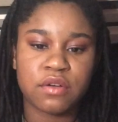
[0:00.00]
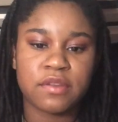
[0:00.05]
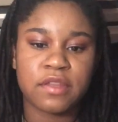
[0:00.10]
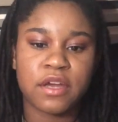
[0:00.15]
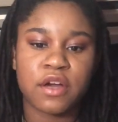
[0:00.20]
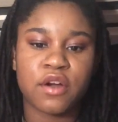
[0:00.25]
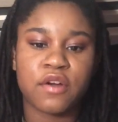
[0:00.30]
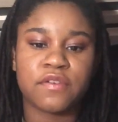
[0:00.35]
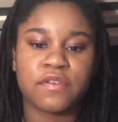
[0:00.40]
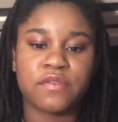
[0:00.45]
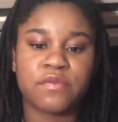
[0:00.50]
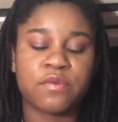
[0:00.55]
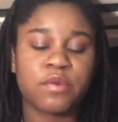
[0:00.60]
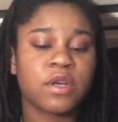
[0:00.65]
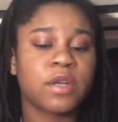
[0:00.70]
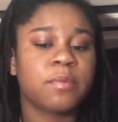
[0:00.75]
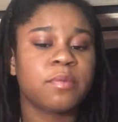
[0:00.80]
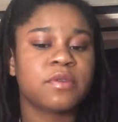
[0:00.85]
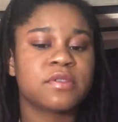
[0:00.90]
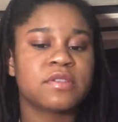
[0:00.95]
that over
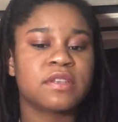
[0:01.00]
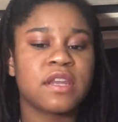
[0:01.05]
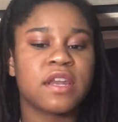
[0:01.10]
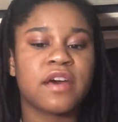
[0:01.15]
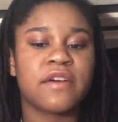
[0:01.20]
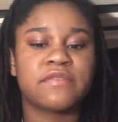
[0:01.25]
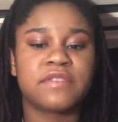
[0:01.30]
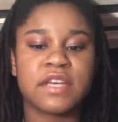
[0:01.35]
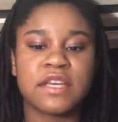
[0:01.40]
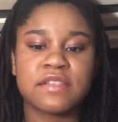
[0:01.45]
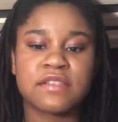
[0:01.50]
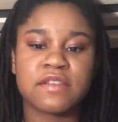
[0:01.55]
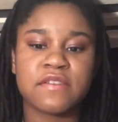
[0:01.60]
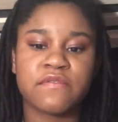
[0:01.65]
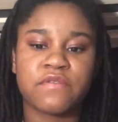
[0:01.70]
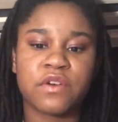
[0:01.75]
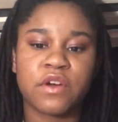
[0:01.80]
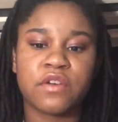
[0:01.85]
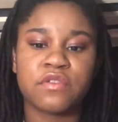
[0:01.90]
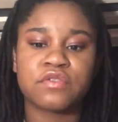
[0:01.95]
40% of deaths
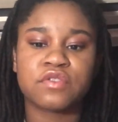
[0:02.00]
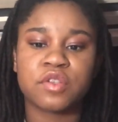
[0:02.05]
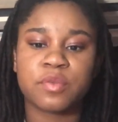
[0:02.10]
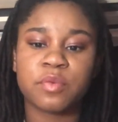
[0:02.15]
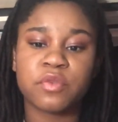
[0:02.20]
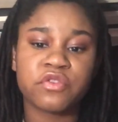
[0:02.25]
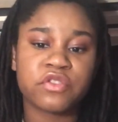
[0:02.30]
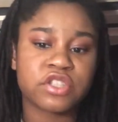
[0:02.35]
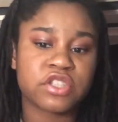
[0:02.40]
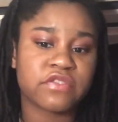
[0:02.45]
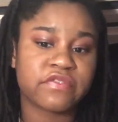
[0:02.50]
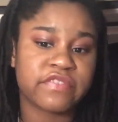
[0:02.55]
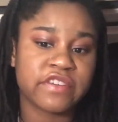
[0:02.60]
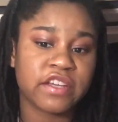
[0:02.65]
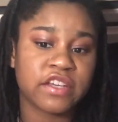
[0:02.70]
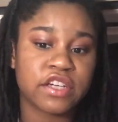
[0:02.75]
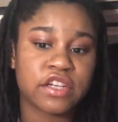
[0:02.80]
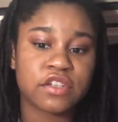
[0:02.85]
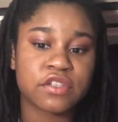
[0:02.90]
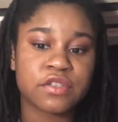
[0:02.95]
involve supervision
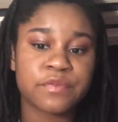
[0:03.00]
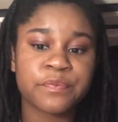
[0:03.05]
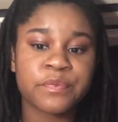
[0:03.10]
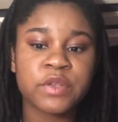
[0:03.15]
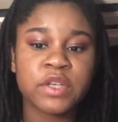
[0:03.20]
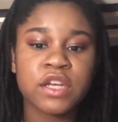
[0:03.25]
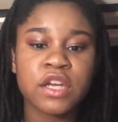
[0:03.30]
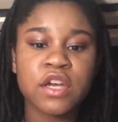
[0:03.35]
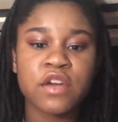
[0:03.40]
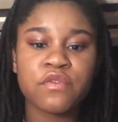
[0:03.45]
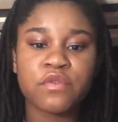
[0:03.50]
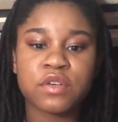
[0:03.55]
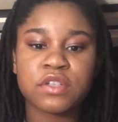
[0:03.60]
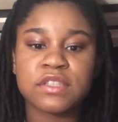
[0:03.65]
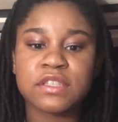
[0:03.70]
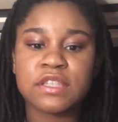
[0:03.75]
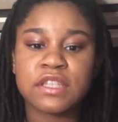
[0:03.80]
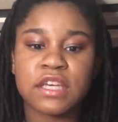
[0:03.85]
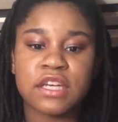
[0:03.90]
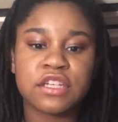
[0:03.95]
failures.
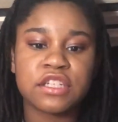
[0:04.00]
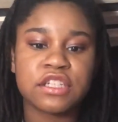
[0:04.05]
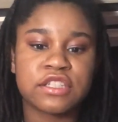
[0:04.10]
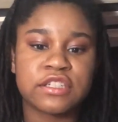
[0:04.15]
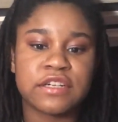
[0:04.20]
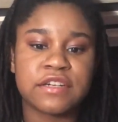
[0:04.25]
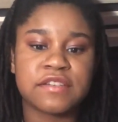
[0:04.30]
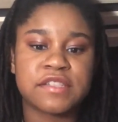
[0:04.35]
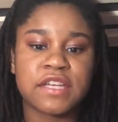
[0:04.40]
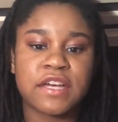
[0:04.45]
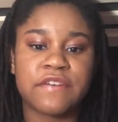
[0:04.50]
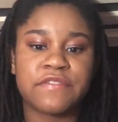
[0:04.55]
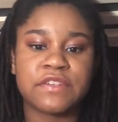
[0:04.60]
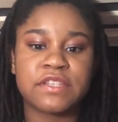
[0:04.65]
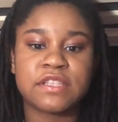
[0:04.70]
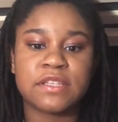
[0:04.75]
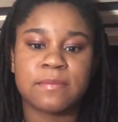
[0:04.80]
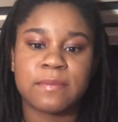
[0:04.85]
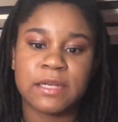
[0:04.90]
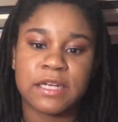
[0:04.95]
Forsyth County Sheriff's Office
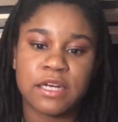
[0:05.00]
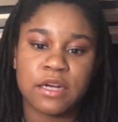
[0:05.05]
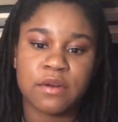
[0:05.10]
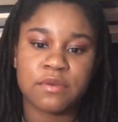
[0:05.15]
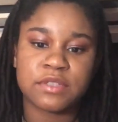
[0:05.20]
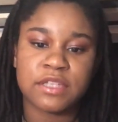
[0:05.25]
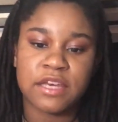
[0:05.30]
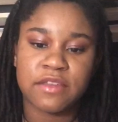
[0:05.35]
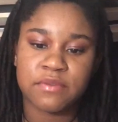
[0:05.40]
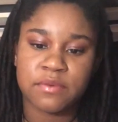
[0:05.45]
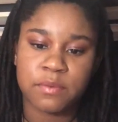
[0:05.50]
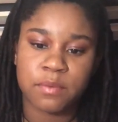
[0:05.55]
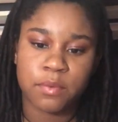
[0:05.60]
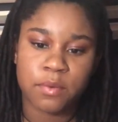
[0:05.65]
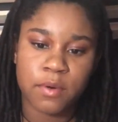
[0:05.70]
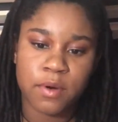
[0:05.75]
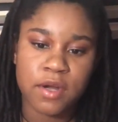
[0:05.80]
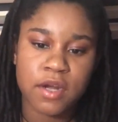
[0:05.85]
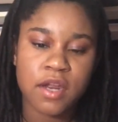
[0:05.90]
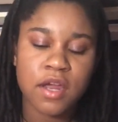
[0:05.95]
submitted a death
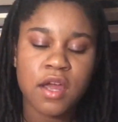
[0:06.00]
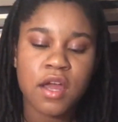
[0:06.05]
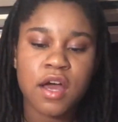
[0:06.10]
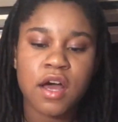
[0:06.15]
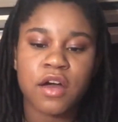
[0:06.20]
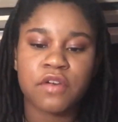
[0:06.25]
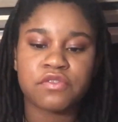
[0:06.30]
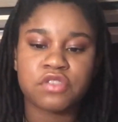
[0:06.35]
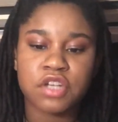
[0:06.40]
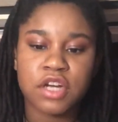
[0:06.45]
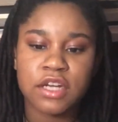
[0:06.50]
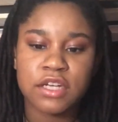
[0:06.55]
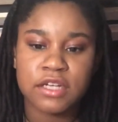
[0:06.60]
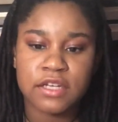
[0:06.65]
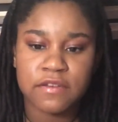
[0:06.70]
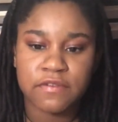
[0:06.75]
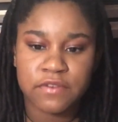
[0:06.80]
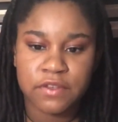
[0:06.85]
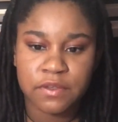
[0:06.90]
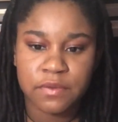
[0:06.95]
report of John
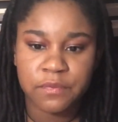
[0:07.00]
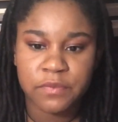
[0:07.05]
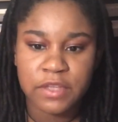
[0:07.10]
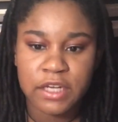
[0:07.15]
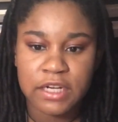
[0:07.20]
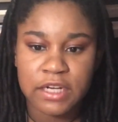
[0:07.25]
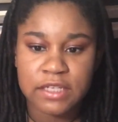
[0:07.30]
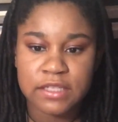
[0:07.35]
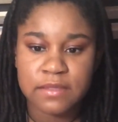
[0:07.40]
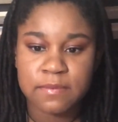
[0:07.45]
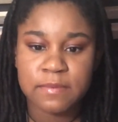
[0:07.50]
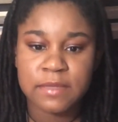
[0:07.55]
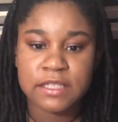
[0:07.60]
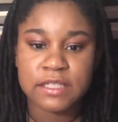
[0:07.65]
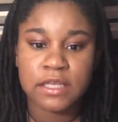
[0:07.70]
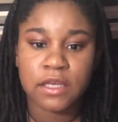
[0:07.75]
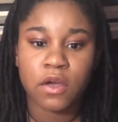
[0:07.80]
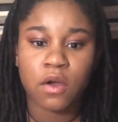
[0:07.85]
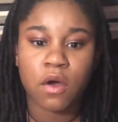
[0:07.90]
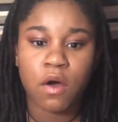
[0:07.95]
Neville that is
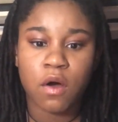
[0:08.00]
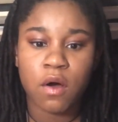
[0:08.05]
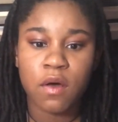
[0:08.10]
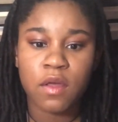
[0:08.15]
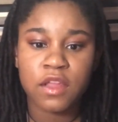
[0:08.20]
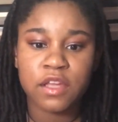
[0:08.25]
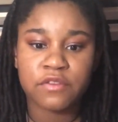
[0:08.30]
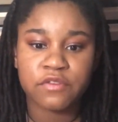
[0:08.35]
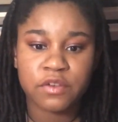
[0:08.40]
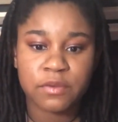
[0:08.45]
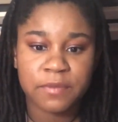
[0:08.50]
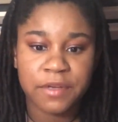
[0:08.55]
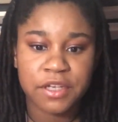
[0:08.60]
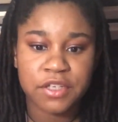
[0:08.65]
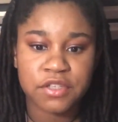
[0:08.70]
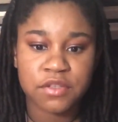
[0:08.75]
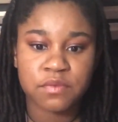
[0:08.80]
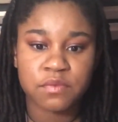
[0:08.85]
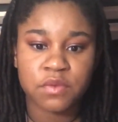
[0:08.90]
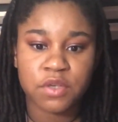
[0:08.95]
missing all
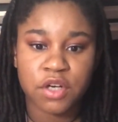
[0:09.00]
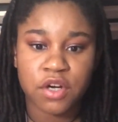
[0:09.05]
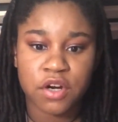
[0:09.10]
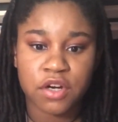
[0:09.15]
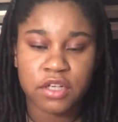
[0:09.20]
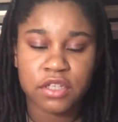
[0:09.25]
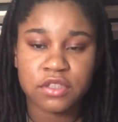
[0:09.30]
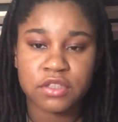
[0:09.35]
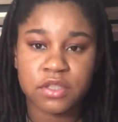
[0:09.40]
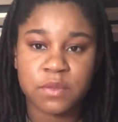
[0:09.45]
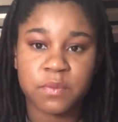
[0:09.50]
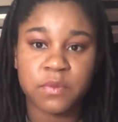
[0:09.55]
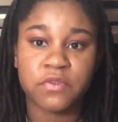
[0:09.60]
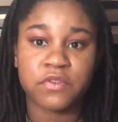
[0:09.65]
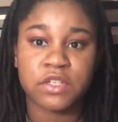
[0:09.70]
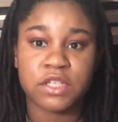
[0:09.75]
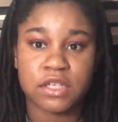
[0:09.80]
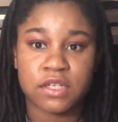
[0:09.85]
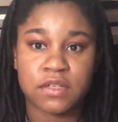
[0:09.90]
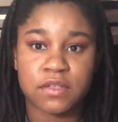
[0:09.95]
information regarding
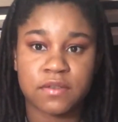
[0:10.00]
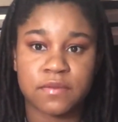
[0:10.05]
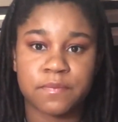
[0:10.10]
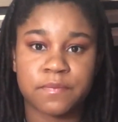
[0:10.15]
supervision.